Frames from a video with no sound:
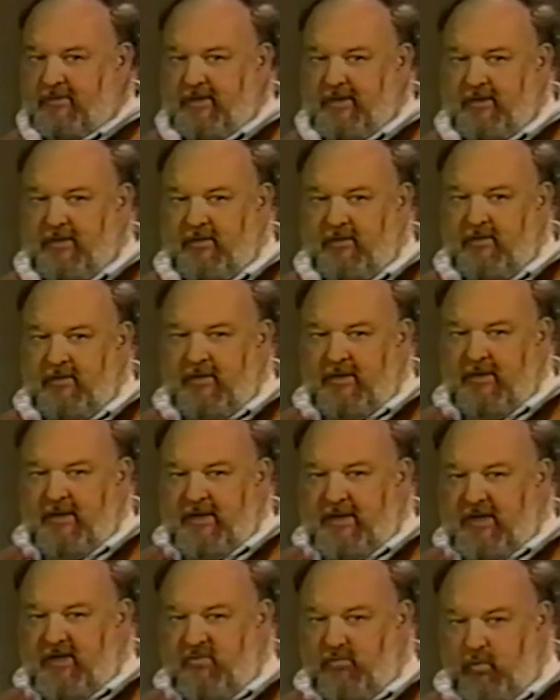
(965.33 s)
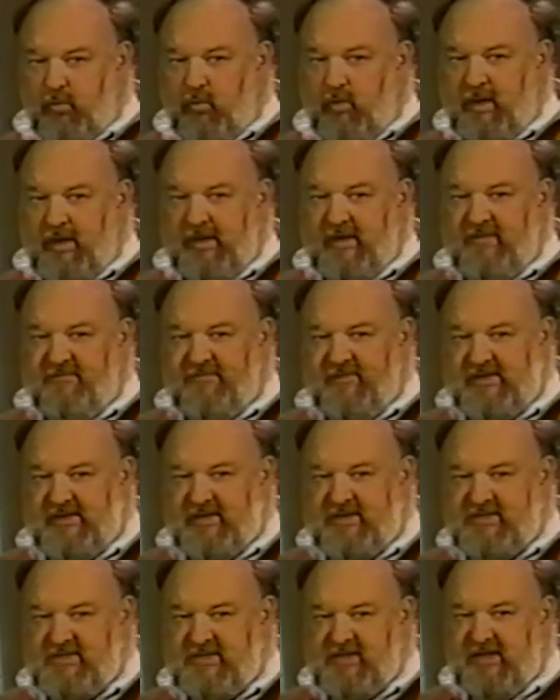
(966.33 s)
here is 1 if it's
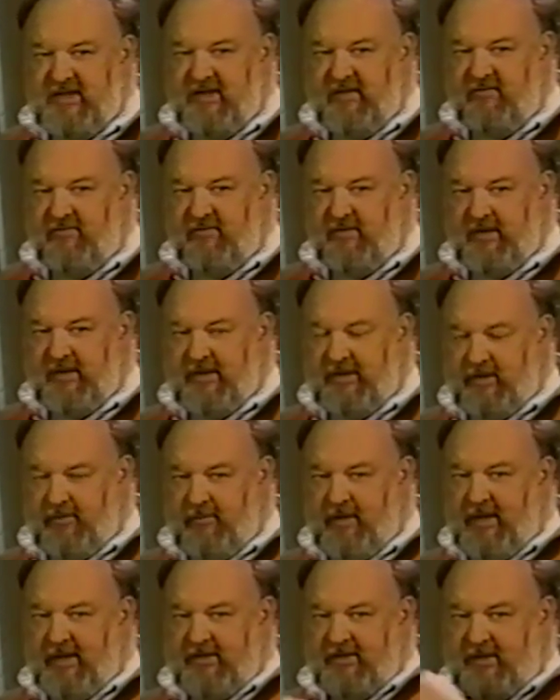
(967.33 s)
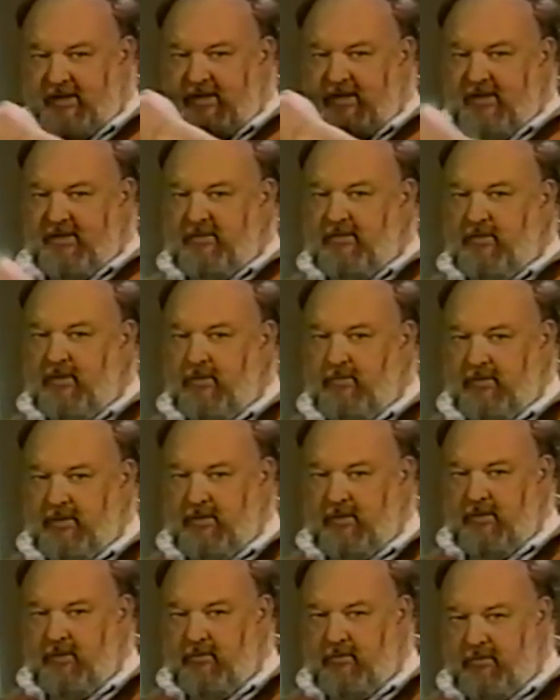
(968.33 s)
at sea level, and it gradually gets lower
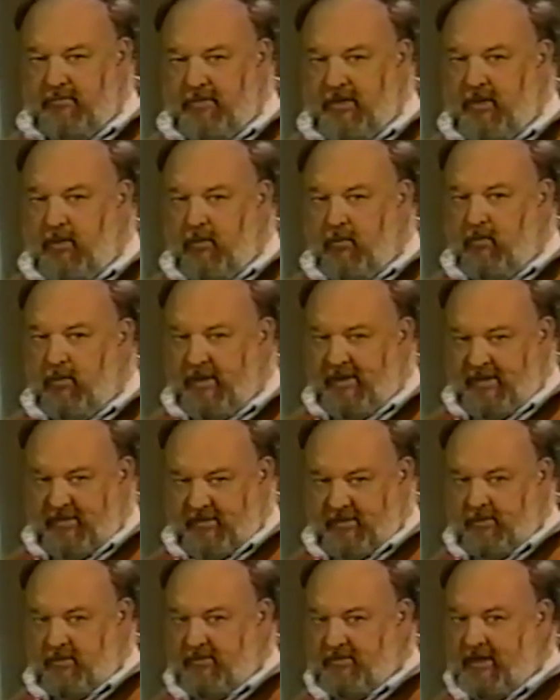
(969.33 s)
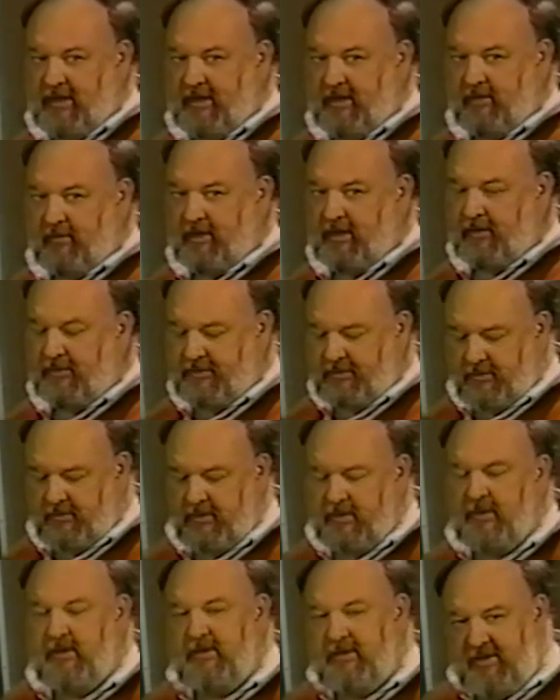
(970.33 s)
and lower below 1 as it goes to higher altitude.
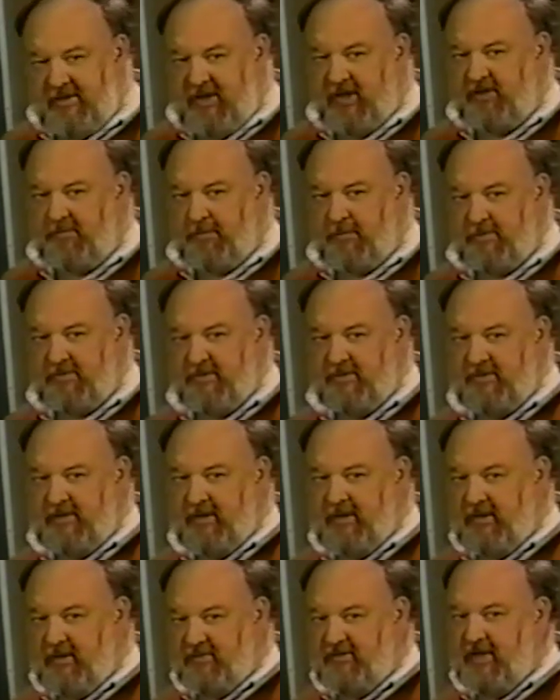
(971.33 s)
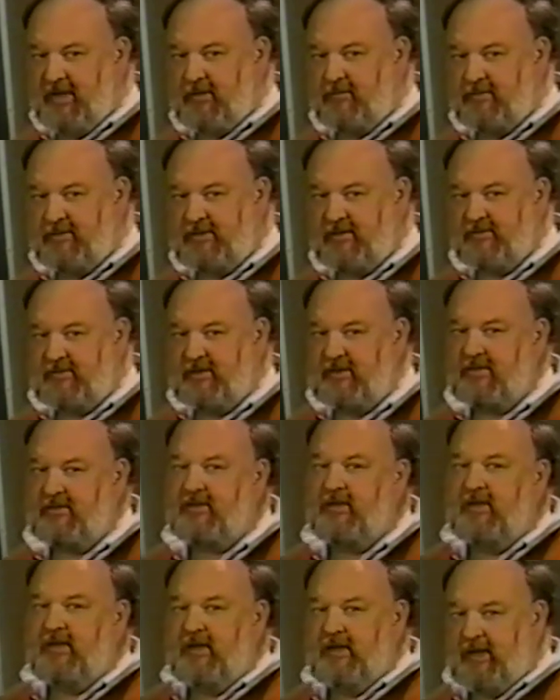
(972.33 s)
The textbooks will tell you exactly what this is
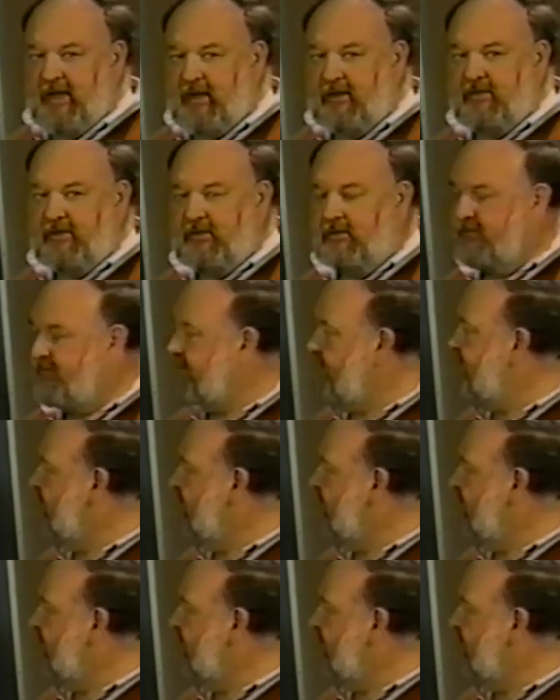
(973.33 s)
and how to use it.